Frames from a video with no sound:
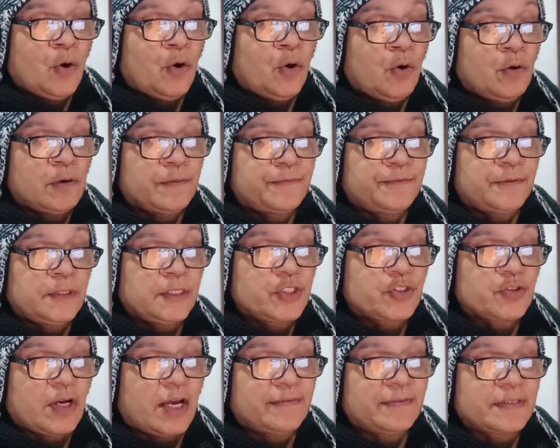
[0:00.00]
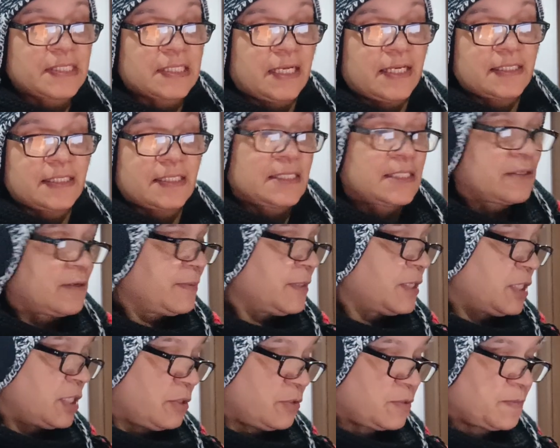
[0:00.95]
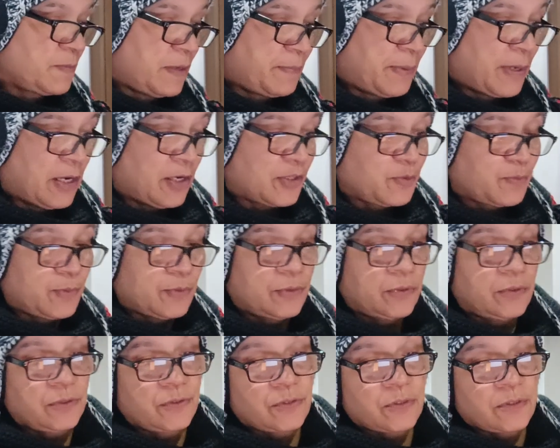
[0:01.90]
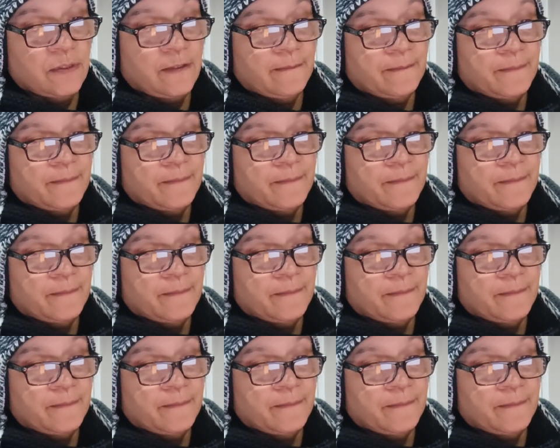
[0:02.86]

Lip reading: or a full driver's license. So I'm going to use my passport.